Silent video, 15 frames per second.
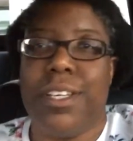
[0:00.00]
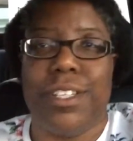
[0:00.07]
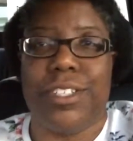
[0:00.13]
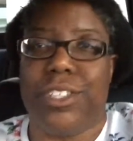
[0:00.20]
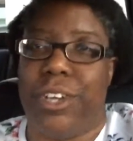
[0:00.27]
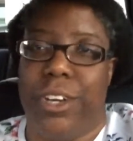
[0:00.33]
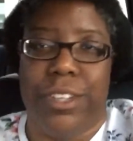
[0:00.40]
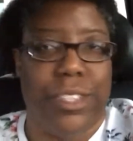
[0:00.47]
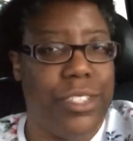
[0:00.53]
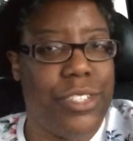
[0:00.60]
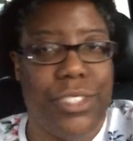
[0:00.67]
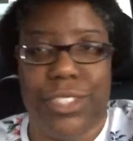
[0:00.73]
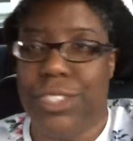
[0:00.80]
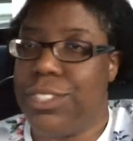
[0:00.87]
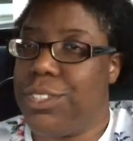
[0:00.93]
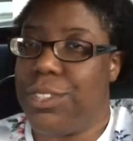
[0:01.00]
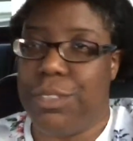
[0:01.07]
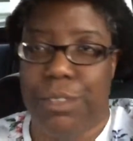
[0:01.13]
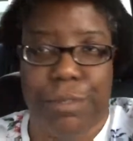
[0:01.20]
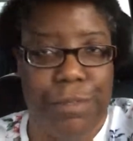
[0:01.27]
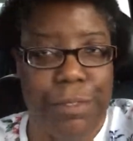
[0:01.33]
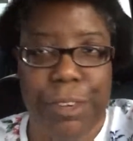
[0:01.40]
And sorry, this is just
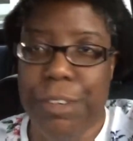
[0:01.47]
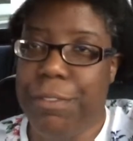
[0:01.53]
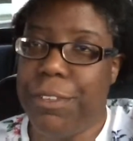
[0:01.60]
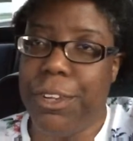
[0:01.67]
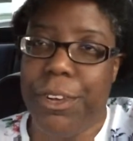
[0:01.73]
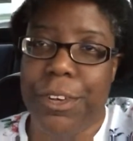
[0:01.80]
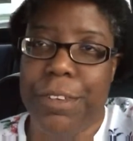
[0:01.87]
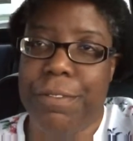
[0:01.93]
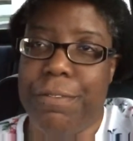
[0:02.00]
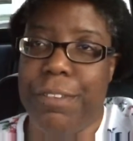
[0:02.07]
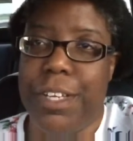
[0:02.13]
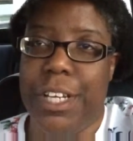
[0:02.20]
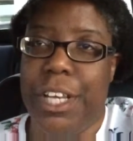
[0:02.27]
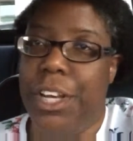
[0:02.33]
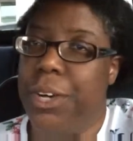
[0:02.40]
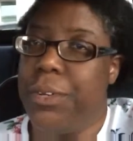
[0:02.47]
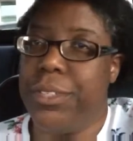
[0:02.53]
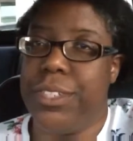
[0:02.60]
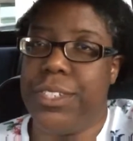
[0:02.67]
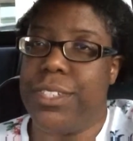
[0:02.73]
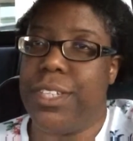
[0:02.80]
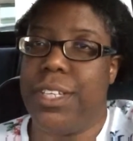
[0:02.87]
a free-flowing video,
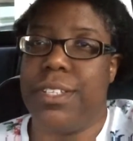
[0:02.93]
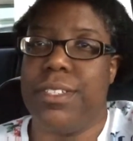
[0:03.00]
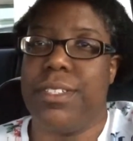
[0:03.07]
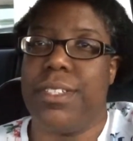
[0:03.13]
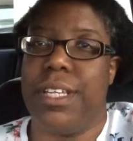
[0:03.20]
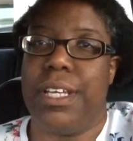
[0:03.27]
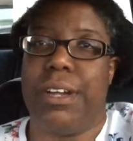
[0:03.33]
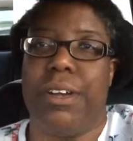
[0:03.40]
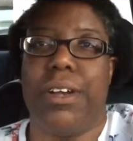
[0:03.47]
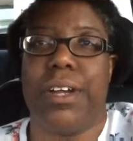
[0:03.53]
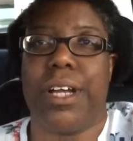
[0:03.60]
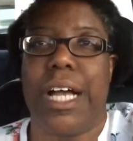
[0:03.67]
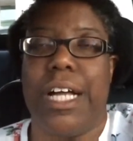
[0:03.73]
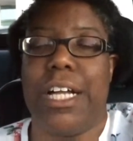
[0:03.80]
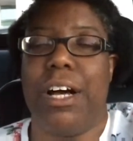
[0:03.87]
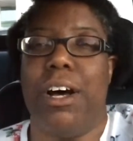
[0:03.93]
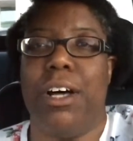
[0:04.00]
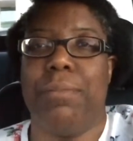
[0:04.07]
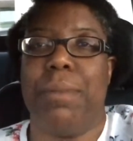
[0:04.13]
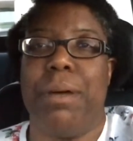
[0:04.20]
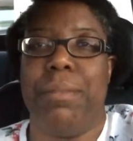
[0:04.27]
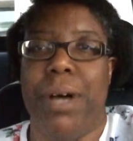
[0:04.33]
just things that are kind of
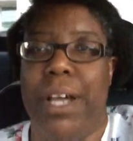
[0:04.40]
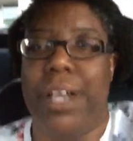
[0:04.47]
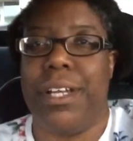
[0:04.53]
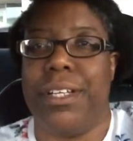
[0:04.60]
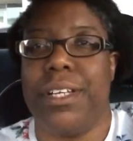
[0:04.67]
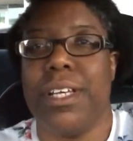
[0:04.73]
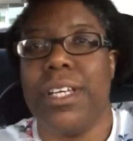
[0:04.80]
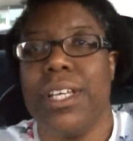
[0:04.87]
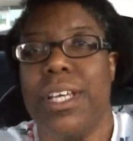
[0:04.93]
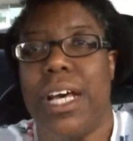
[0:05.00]
on my mind.